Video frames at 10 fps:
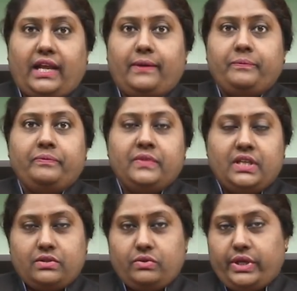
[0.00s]
time
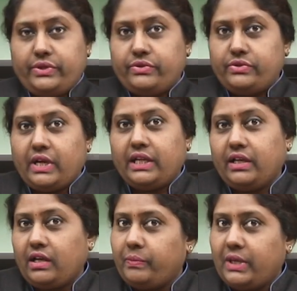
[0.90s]
is going to dry
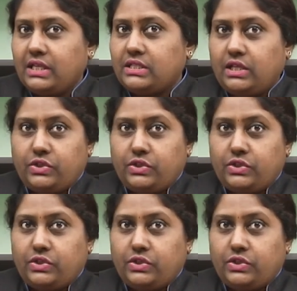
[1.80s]
the cupcakes,